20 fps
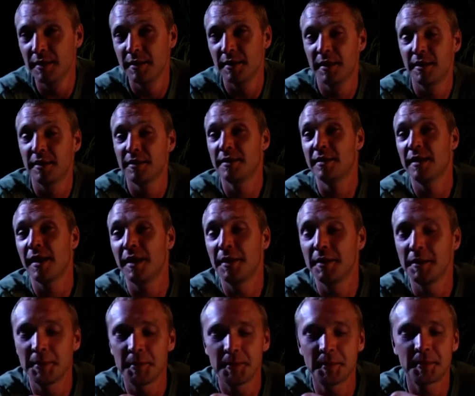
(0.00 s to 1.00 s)
And it's
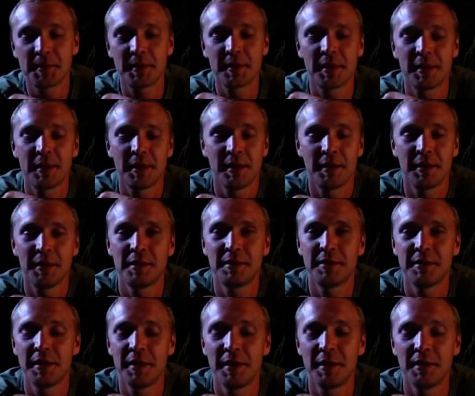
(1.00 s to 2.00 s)
done.
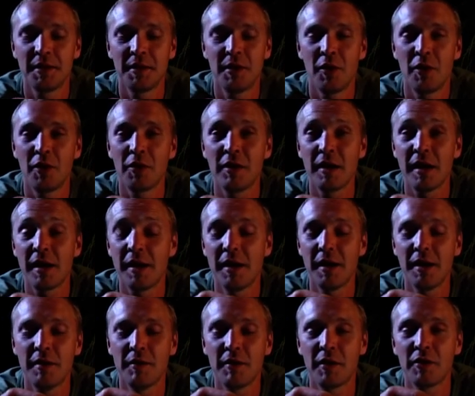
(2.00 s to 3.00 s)
It's a long day
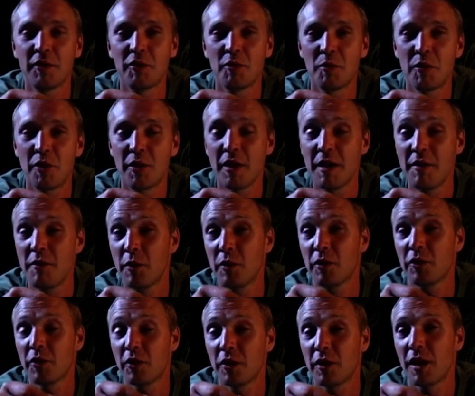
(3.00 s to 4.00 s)
ahead of us tomorrow.
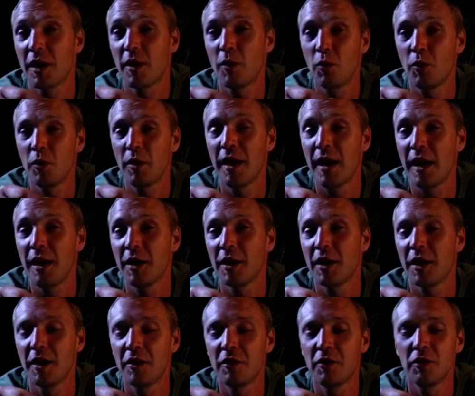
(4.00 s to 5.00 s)
Everyone's got like all their
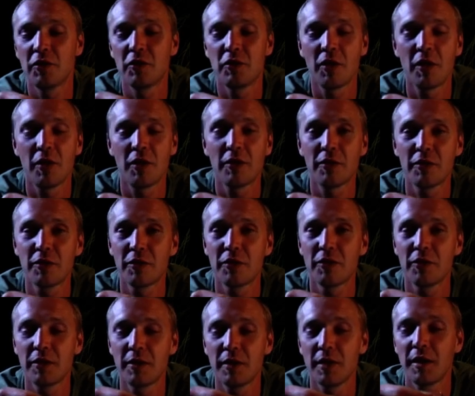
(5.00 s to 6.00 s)
allocated
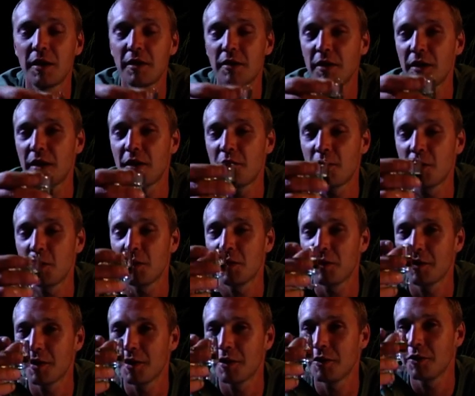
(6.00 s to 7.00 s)
tasks, and I think
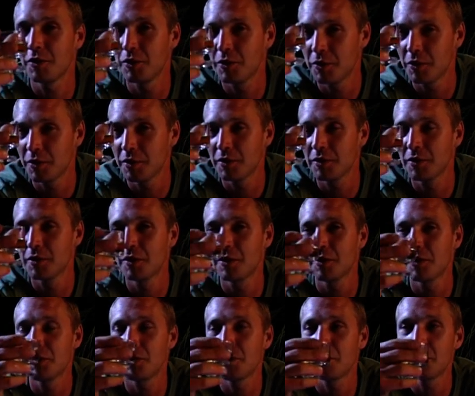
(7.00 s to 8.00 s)
everyone's going to
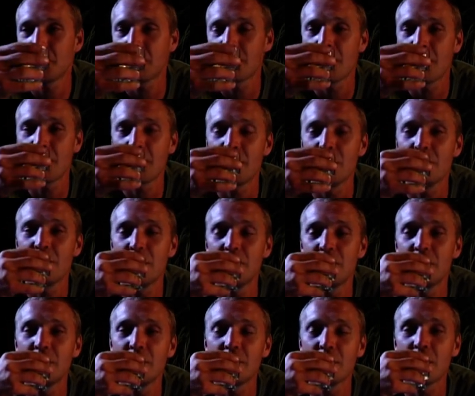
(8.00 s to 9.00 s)
retire
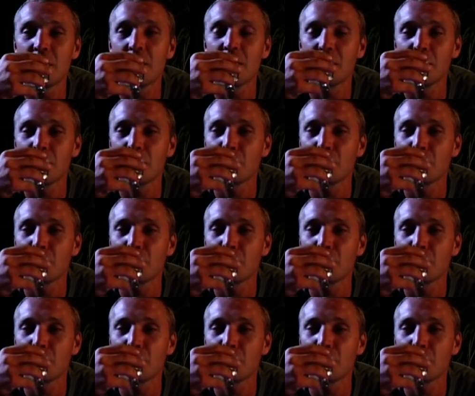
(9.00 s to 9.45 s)
early tonight.